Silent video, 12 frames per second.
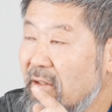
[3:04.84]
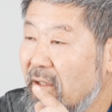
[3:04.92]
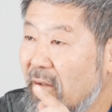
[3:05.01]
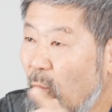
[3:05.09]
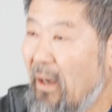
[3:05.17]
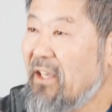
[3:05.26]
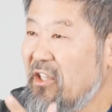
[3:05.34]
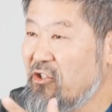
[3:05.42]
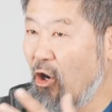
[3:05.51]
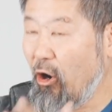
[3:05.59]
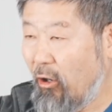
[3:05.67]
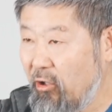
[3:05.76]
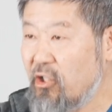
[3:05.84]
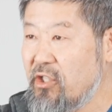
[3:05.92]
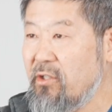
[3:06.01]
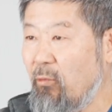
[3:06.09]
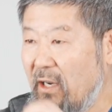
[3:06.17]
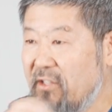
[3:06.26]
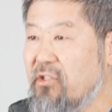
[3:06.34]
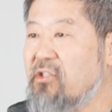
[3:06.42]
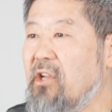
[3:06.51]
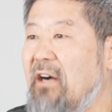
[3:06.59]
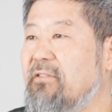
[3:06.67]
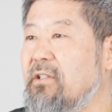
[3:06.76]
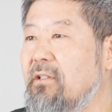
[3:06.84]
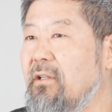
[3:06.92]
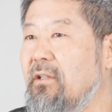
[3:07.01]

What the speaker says: one is harsh, one is soft.